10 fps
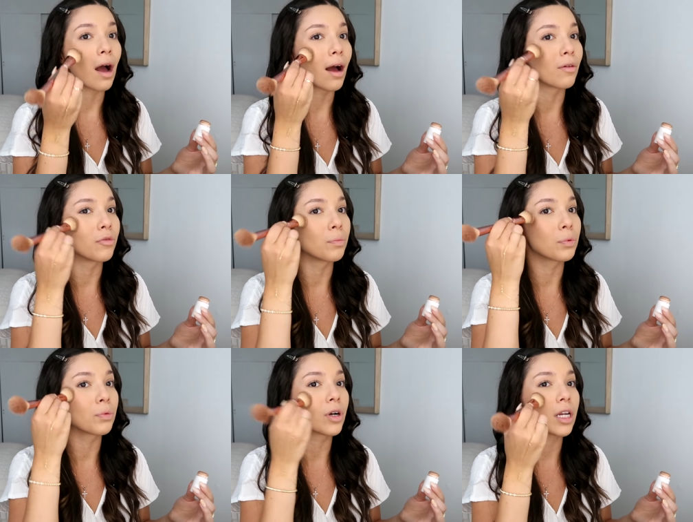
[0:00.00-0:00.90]
have
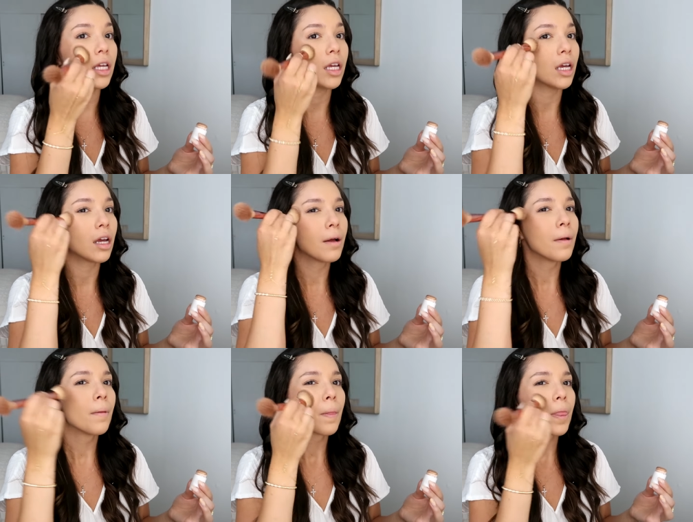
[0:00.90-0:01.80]
pretty
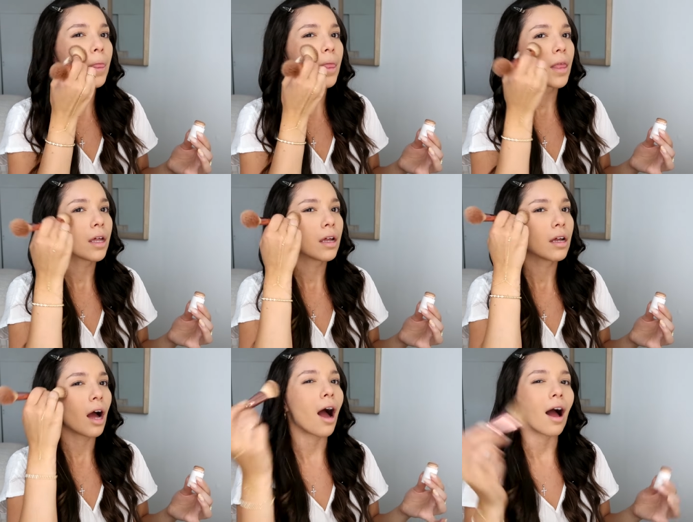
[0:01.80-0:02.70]

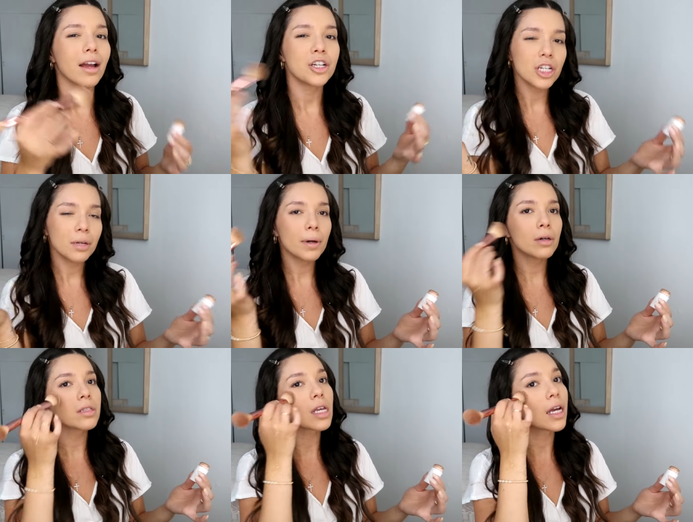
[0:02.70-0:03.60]
high
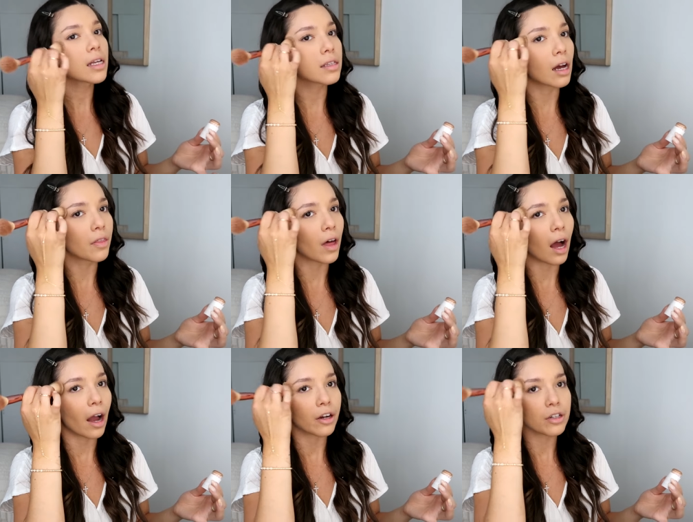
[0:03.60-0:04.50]
cheekbones, I guess, on the
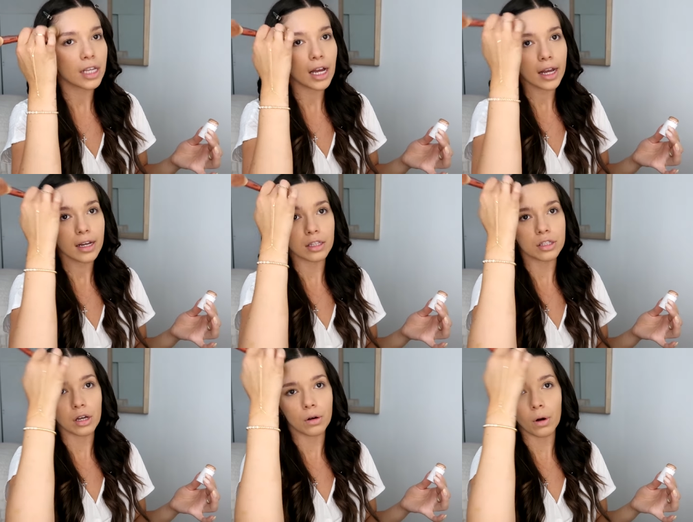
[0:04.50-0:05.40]
higher side. And
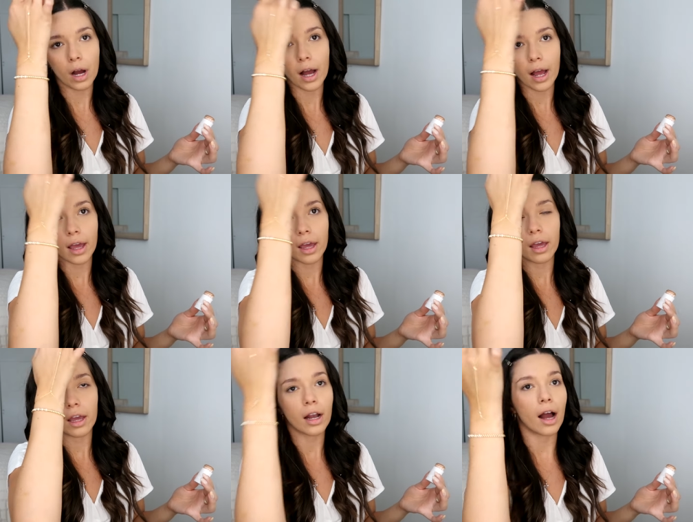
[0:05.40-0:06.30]
so
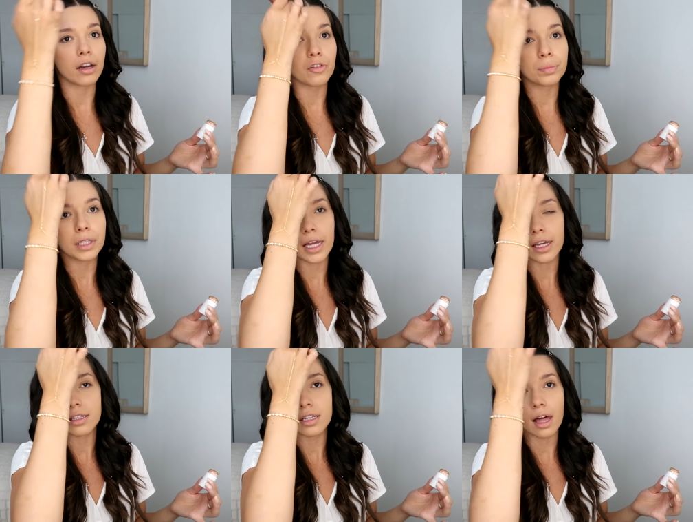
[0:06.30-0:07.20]
I kind of
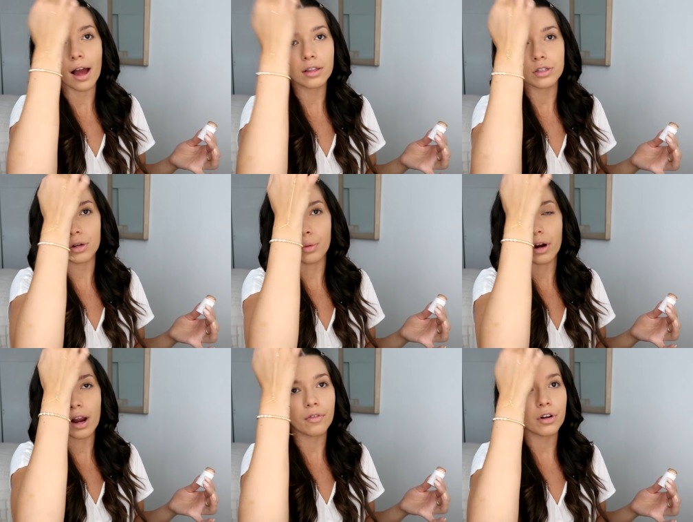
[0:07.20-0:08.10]
play into that. So
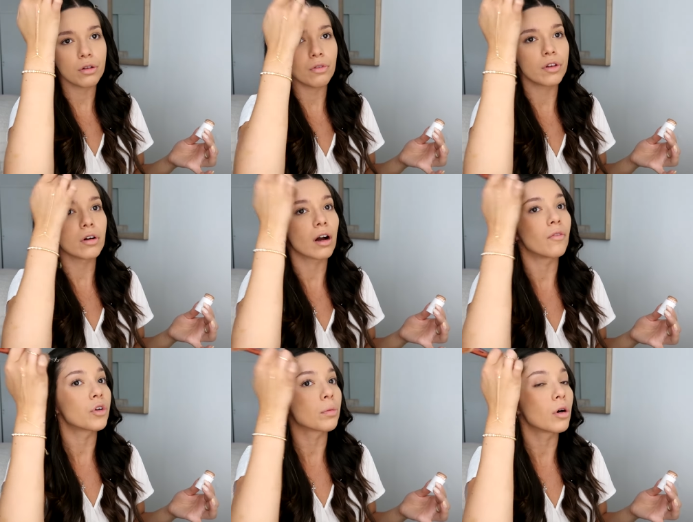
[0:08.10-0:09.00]
wherever you feel
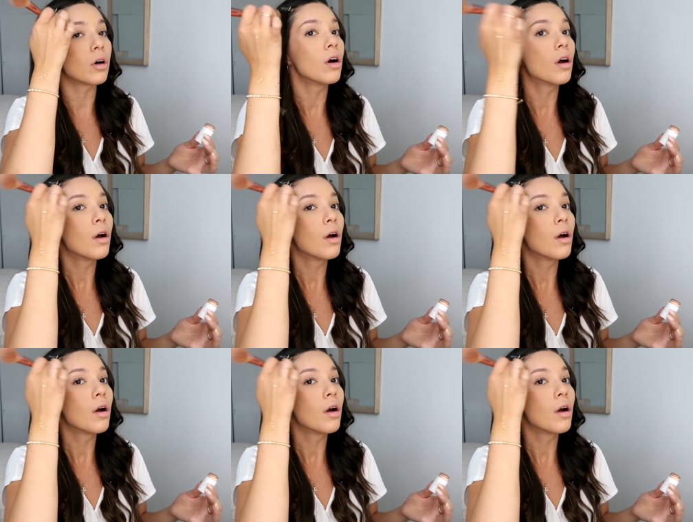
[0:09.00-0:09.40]
comfortable